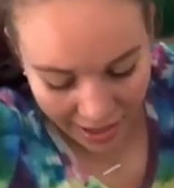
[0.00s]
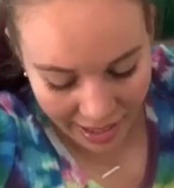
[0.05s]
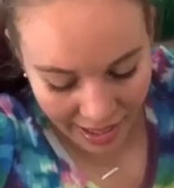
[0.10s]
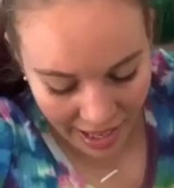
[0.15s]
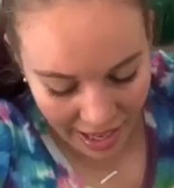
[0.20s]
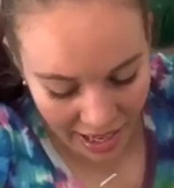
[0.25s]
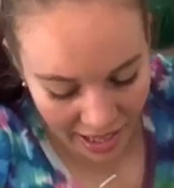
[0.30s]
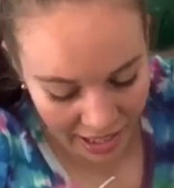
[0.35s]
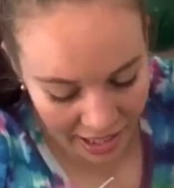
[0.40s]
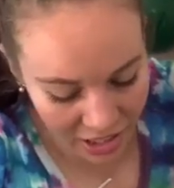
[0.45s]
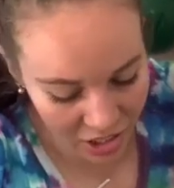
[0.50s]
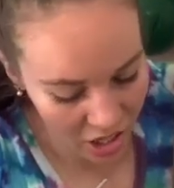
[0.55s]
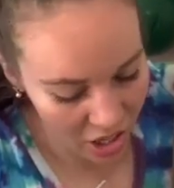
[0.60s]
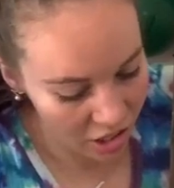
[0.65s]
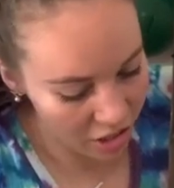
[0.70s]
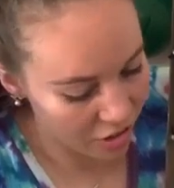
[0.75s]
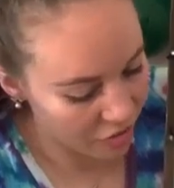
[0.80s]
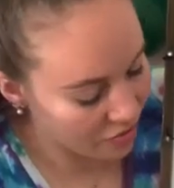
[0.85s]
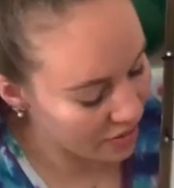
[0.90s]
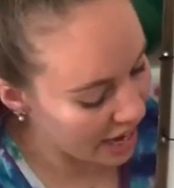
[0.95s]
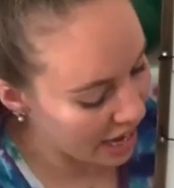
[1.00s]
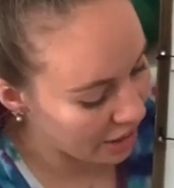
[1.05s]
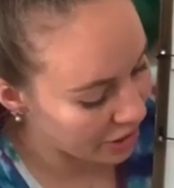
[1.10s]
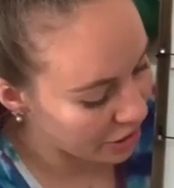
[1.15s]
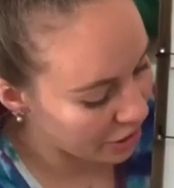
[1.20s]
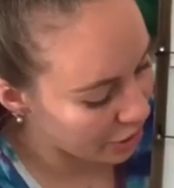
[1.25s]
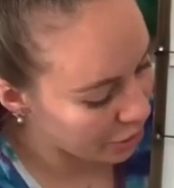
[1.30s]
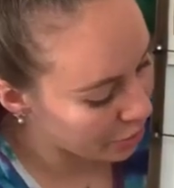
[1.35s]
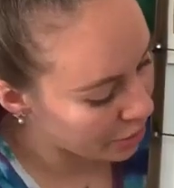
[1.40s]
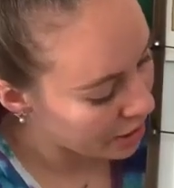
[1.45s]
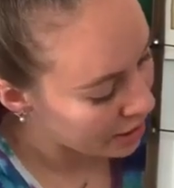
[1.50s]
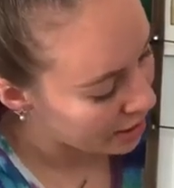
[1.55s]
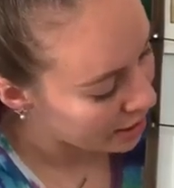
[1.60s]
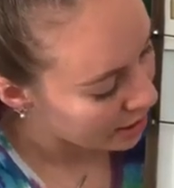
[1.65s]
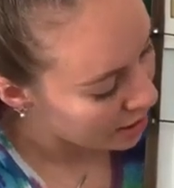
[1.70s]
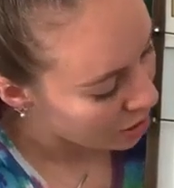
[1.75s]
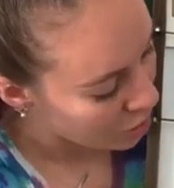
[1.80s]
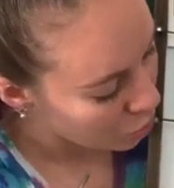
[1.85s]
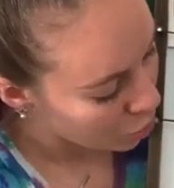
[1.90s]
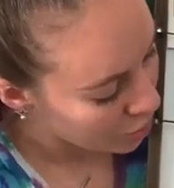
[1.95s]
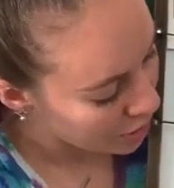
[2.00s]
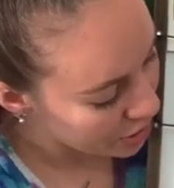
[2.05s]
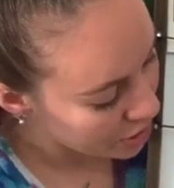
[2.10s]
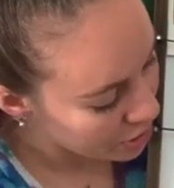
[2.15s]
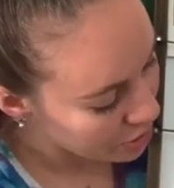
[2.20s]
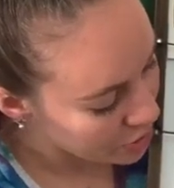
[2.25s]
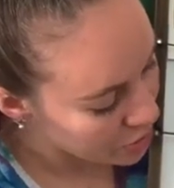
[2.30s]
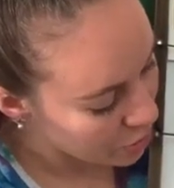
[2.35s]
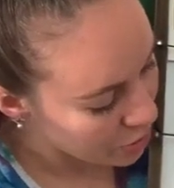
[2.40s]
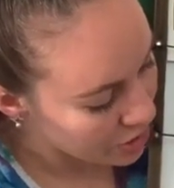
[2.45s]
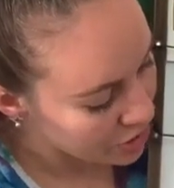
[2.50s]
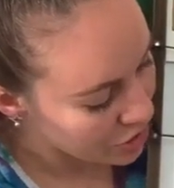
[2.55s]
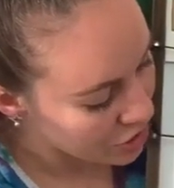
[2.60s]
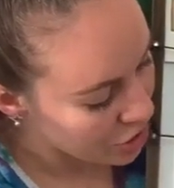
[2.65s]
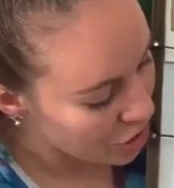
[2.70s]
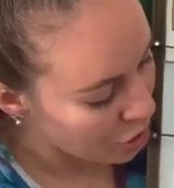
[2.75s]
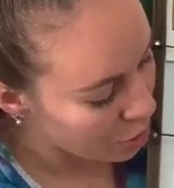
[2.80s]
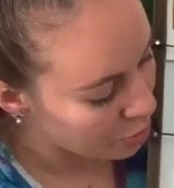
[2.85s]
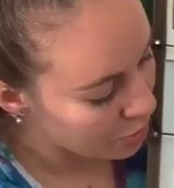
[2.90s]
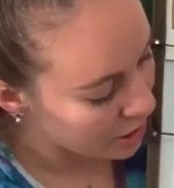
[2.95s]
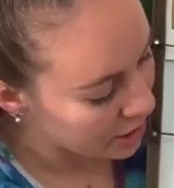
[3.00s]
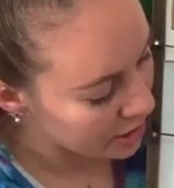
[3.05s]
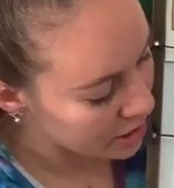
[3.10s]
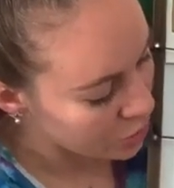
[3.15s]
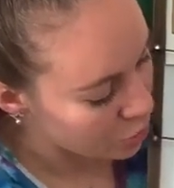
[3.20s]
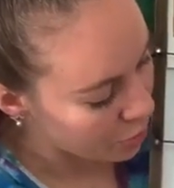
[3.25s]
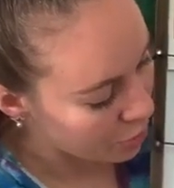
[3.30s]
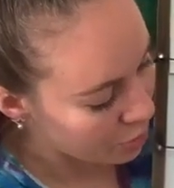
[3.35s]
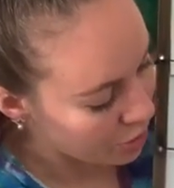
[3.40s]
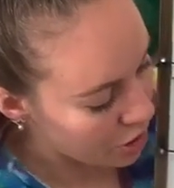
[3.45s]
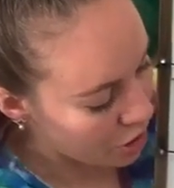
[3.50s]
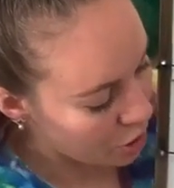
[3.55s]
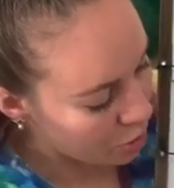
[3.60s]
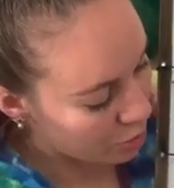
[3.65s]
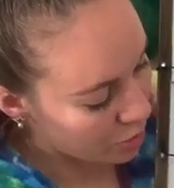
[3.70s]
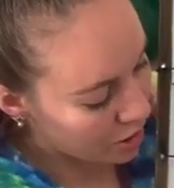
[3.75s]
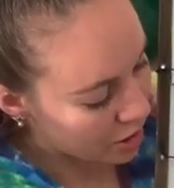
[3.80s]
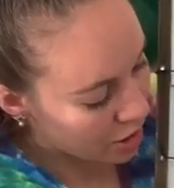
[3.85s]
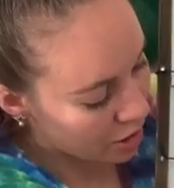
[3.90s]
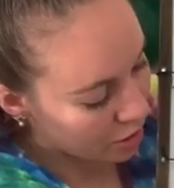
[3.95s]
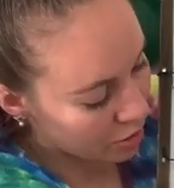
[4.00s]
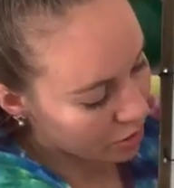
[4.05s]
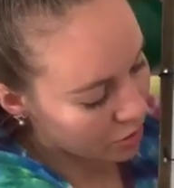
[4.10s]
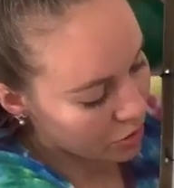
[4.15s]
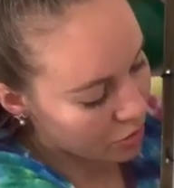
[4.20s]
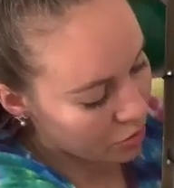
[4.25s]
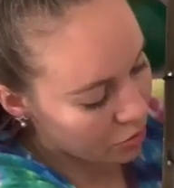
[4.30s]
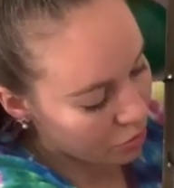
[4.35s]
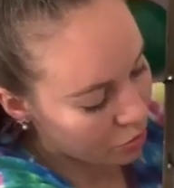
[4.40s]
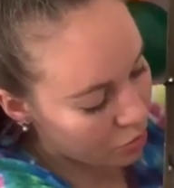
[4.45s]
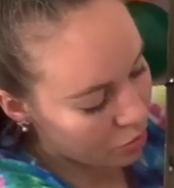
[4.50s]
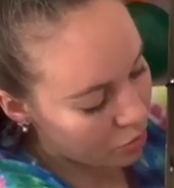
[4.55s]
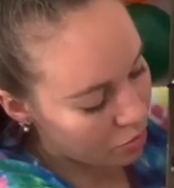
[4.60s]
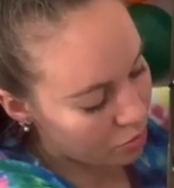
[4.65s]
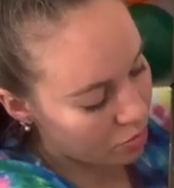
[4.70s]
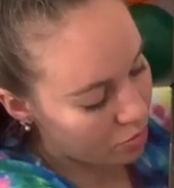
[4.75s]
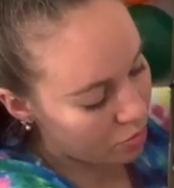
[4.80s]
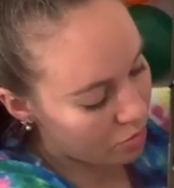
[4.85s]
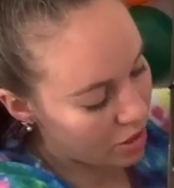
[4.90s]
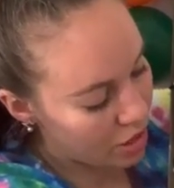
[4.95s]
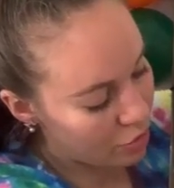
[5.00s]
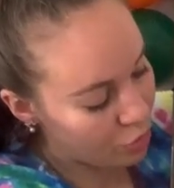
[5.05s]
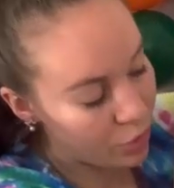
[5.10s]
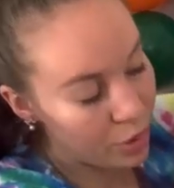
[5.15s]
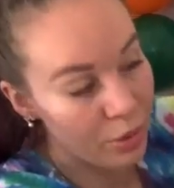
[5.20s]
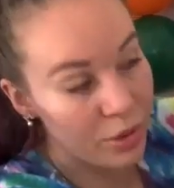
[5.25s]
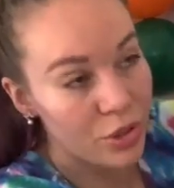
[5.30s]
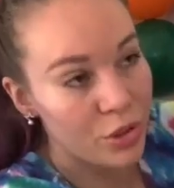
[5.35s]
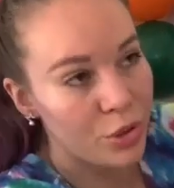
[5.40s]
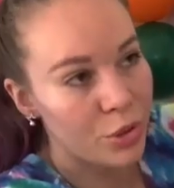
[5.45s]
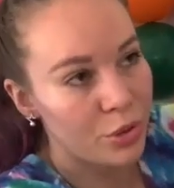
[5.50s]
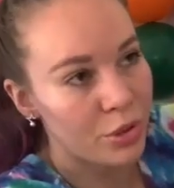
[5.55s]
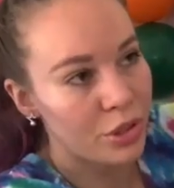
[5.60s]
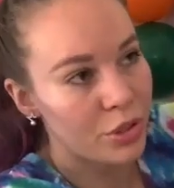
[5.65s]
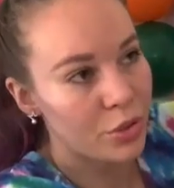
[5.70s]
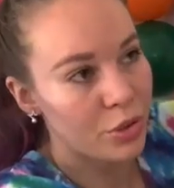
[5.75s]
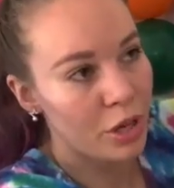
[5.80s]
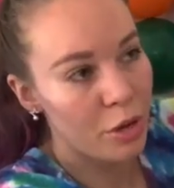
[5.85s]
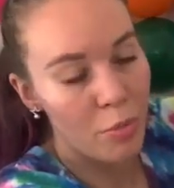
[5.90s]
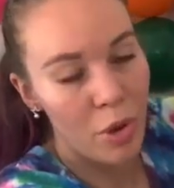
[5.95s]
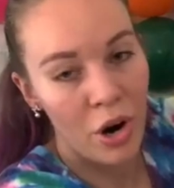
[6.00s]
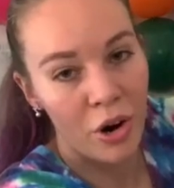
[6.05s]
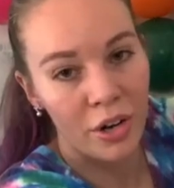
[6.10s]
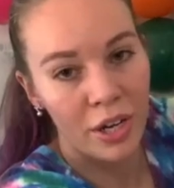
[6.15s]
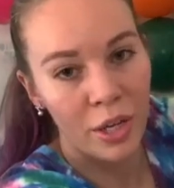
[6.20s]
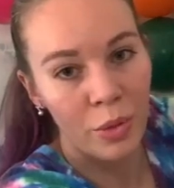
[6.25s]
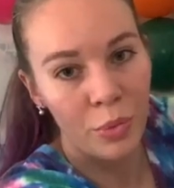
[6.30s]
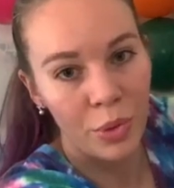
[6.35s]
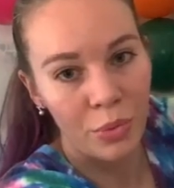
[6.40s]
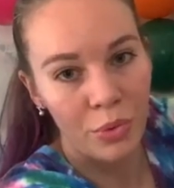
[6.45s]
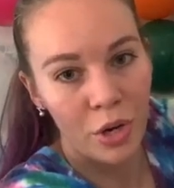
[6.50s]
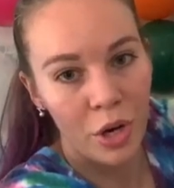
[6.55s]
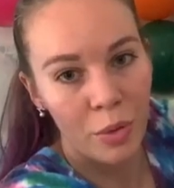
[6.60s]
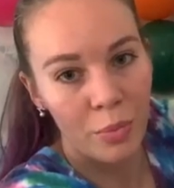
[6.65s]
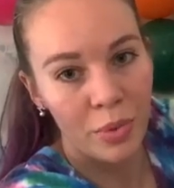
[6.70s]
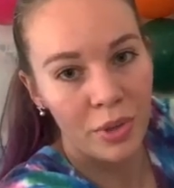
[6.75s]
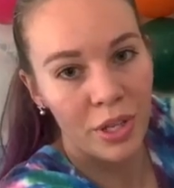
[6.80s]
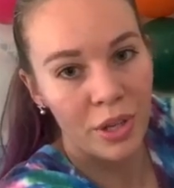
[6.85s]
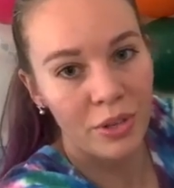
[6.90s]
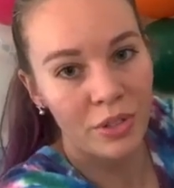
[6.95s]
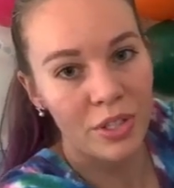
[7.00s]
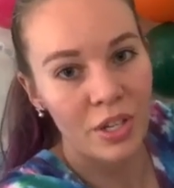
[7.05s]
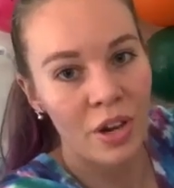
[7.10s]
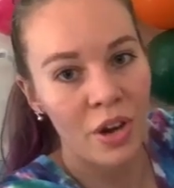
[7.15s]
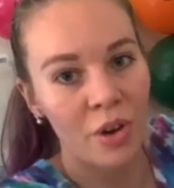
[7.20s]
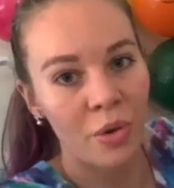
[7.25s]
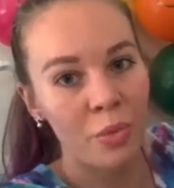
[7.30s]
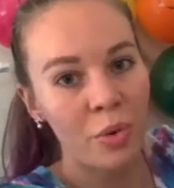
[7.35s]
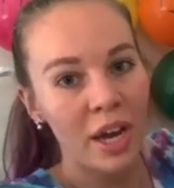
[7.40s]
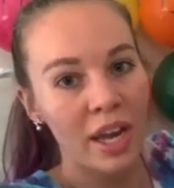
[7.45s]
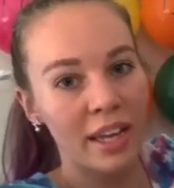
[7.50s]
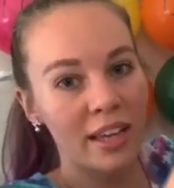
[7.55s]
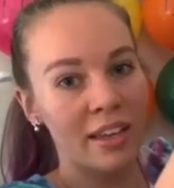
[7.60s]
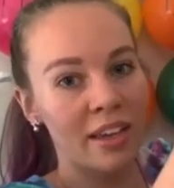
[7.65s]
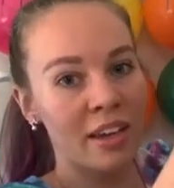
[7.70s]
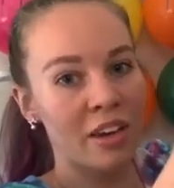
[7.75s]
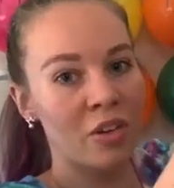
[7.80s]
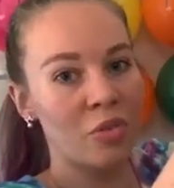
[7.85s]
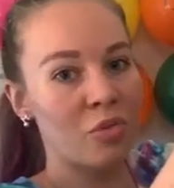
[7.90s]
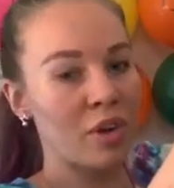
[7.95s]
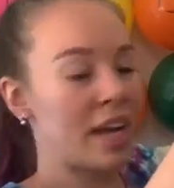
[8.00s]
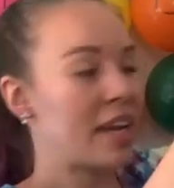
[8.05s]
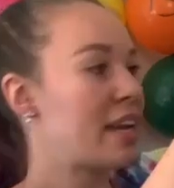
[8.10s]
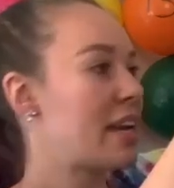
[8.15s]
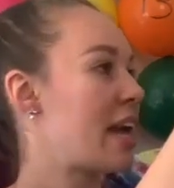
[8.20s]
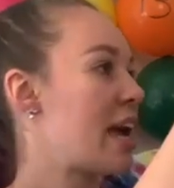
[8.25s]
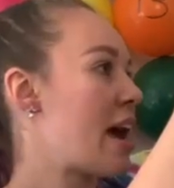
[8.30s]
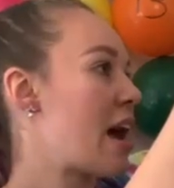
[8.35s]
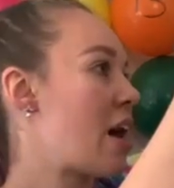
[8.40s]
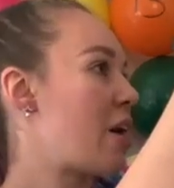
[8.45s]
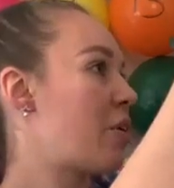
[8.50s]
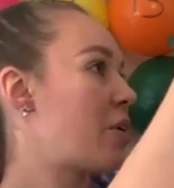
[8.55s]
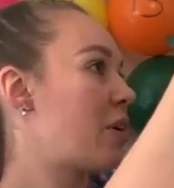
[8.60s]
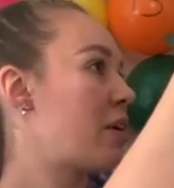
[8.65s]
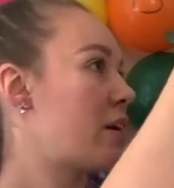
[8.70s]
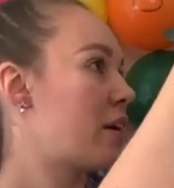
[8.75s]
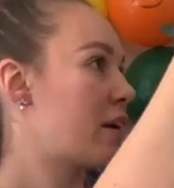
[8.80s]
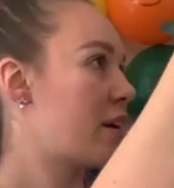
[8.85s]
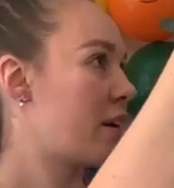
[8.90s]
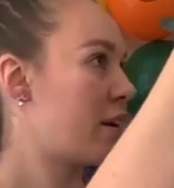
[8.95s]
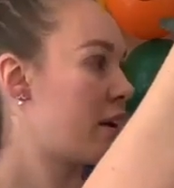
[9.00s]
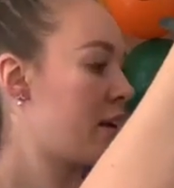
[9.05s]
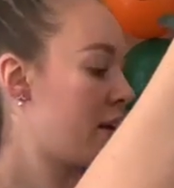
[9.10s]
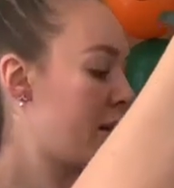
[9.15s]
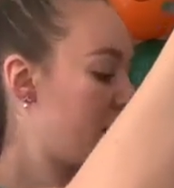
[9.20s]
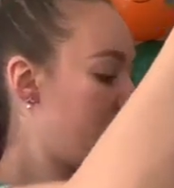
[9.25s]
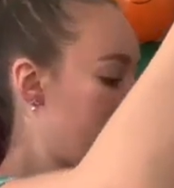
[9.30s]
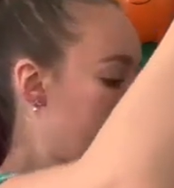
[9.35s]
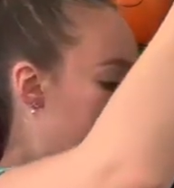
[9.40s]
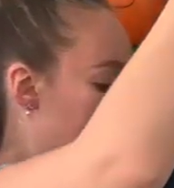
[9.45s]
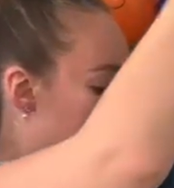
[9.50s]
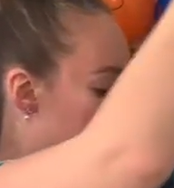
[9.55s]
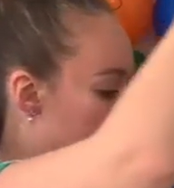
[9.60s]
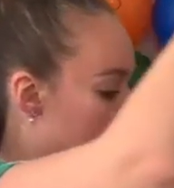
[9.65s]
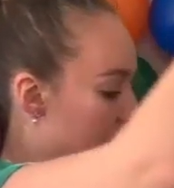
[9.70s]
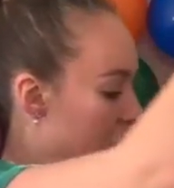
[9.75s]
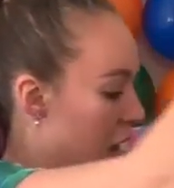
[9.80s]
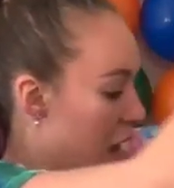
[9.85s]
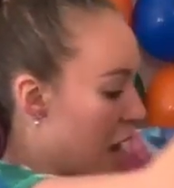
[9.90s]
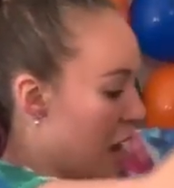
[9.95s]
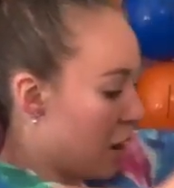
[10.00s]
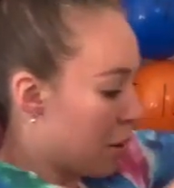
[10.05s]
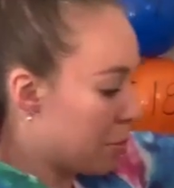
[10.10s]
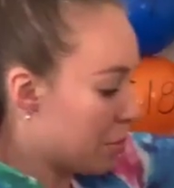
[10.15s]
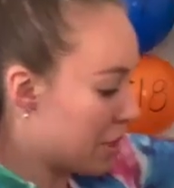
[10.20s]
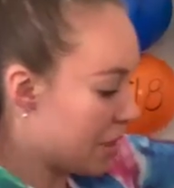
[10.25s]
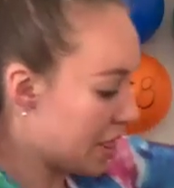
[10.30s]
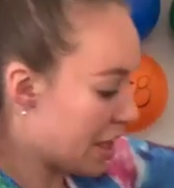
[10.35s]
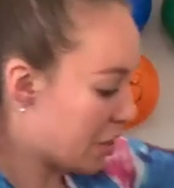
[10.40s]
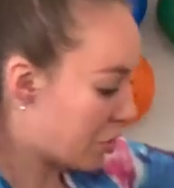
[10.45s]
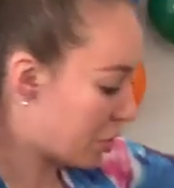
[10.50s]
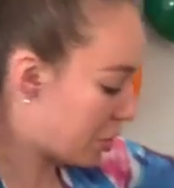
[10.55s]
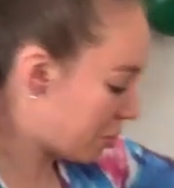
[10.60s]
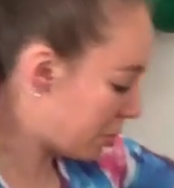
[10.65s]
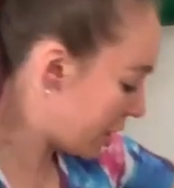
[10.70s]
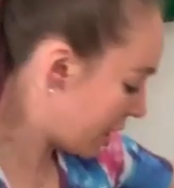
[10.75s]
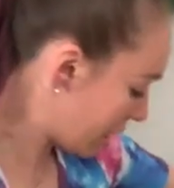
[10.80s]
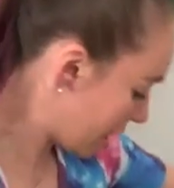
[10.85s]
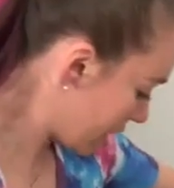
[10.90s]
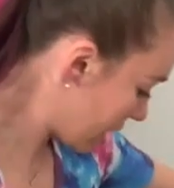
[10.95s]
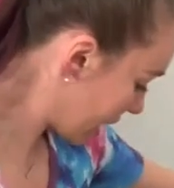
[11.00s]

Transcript: an $80 value. With those oyster openings, we would open those, if we were truly doing a party, we would open those right here, right now. And they would be,